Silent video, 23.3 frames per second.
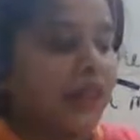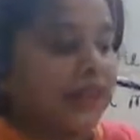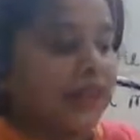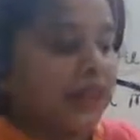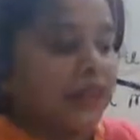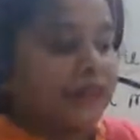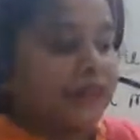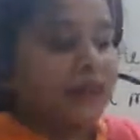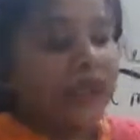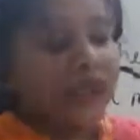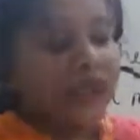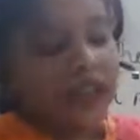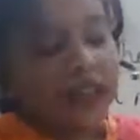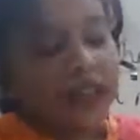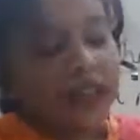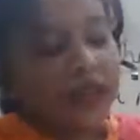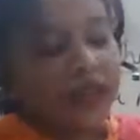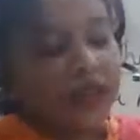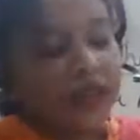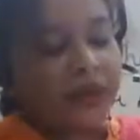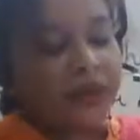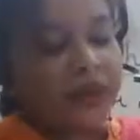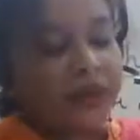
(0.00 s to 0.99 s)
If he
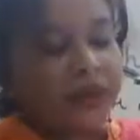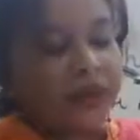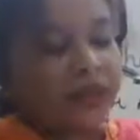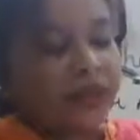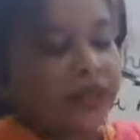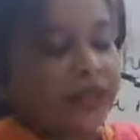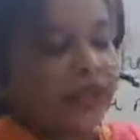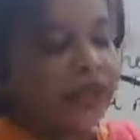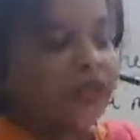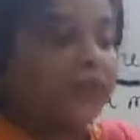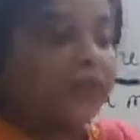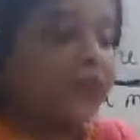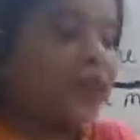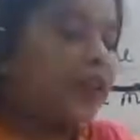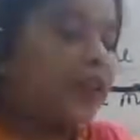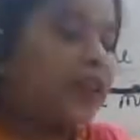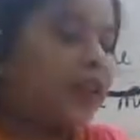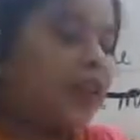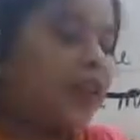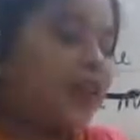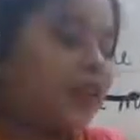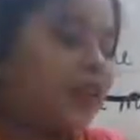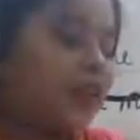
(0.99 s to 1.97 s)
knew its
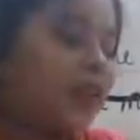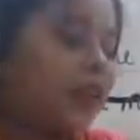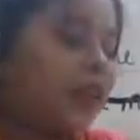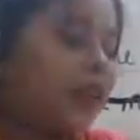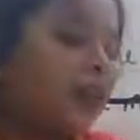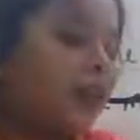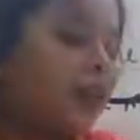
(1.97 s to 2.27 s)
meaning,